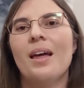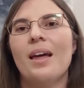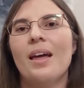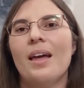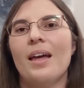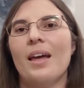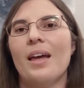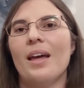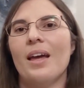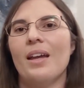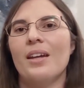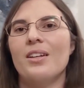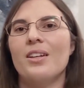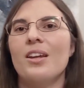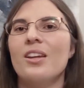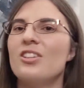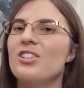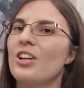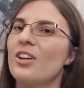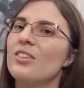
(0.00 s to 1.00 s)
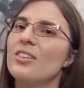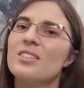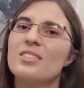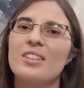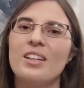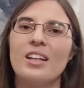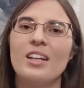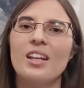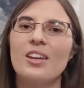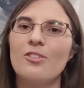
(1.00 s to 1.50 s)
and share this
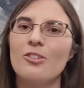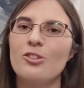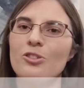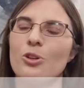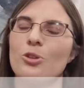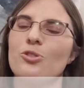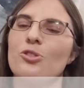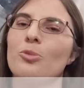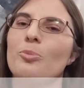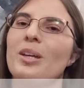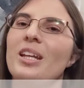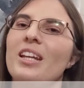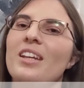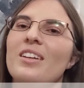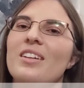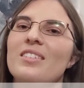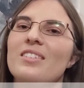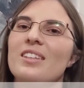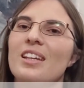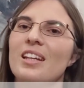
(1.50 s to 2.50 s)
to any of your social medias.